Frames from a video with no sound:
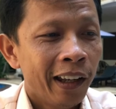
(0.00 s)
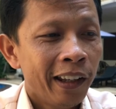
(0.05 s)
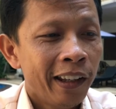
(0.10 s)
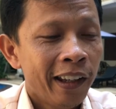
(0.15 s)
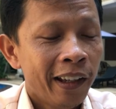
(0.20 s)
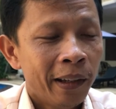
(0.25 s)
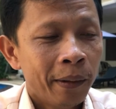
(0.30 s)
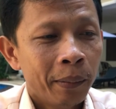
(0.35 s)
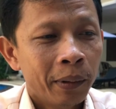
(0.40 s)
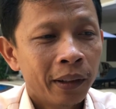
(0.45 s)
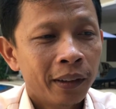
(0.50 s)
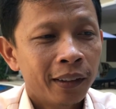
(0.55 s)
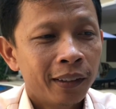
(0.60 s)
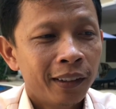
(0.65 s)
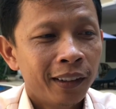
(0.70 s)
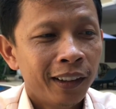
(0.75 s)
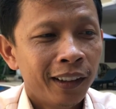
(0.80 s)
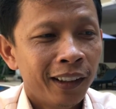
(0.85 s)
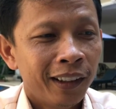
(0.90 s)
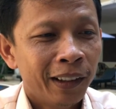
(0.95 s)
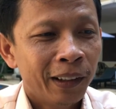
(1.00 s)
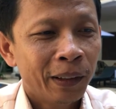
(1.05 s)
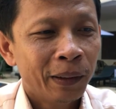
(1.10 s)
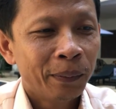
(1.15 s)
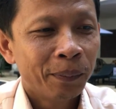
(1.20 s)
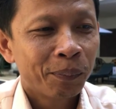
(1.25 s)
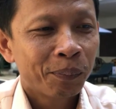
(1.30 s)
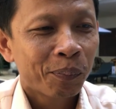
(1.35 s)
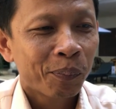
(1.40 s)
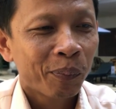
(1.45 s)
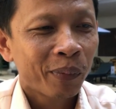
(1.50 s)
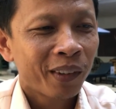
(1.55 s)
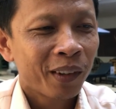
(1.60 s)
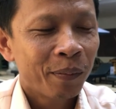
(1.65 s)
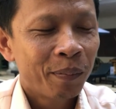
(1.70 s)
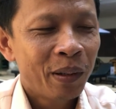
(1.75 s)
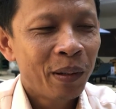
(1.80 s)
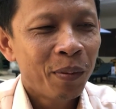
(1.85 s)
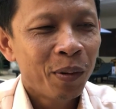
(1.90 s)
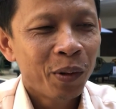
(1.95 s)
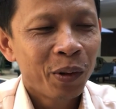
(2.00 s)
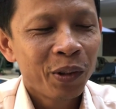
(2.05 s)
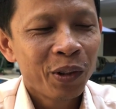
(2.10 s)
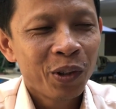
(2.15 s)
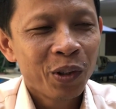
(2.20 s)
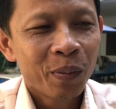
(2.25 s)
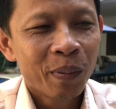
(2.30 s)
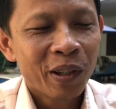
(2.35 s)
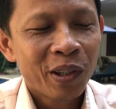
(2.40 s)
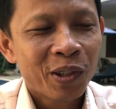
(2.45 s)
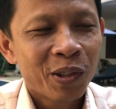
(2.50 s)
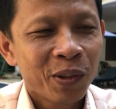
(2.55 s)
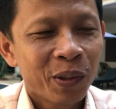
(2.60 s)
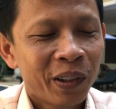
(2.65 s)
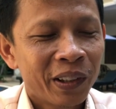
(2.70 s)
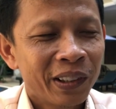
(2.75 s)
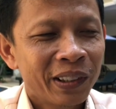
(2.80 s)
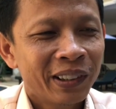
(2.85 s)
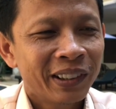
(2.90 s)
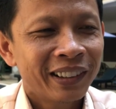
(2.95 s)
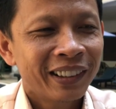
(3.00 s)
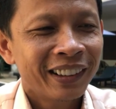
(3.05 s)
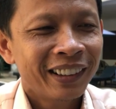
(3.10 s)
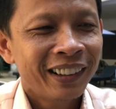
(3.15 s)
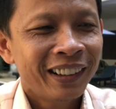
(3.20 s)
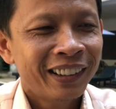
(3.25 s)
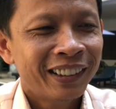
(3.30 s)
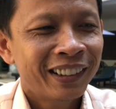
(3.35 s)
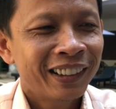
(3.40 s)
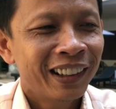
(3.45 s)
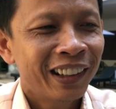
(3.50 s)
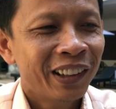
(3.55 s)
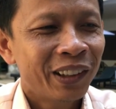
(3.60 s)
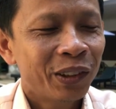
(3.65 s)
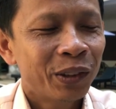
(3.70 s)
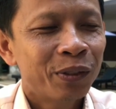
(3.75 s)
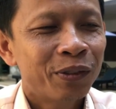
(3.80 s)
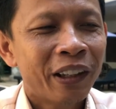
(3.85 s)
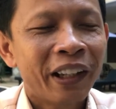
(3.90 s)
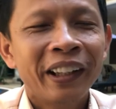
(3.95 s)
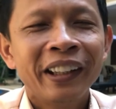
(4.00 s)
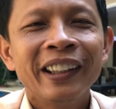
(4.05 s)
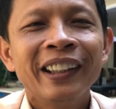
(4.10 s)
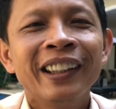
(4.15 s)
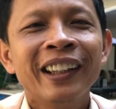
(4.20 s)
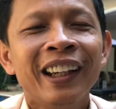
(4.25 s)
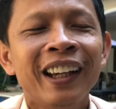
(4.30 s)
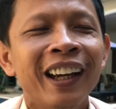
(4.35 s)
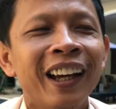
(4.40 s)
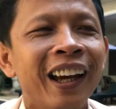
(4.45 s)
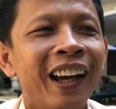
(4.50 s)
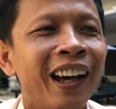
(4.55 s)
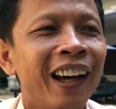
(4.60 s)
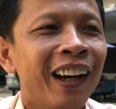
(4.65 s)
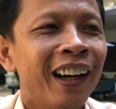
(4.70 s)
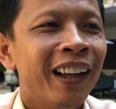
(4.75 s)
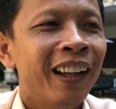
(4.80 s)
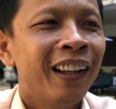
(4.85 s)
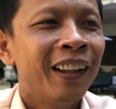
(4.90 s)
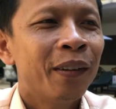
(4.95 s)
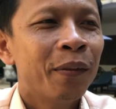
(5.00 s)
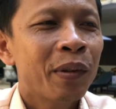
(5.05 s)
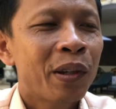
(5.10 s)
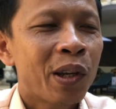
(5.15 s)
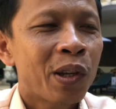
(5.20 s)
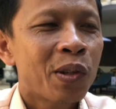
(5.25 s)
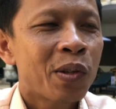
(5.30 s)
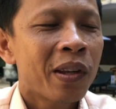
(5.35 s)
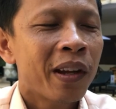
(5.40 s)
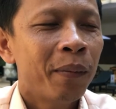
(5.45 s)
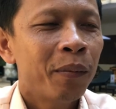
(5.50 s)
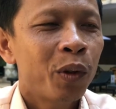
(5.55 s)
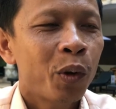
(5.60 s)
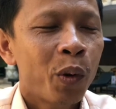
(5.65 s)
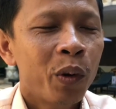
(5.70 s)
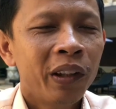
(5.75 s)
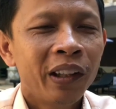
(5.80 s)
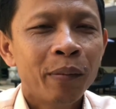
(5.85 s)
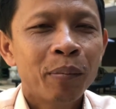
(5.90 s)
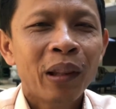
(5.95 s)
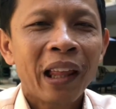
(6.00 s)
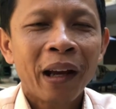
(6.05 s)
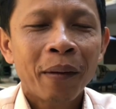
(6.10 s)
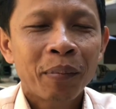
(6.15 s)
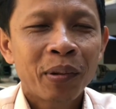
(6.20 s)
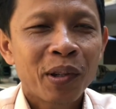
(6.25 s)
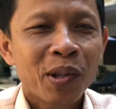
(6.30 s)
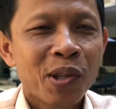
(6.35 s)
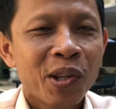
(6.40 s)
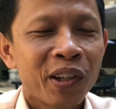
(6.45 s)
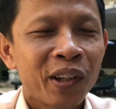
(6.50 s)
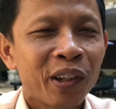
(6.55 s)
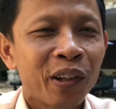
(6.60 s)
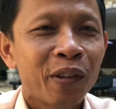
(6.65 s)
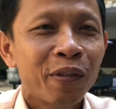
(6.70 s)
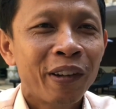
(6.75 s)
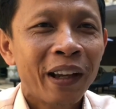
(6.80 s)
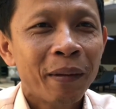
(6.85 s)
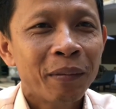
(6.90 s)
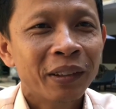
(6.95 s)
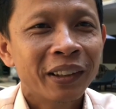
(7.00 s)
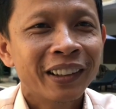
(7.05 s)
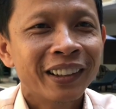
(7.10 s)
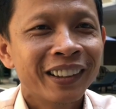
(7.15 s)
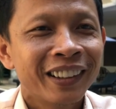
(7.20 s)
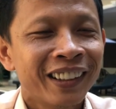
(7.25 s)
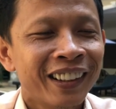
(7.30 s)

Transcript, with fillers: yeah, but um, people who knew my stories, it's a little funny uh, because I'm the only black person in the family.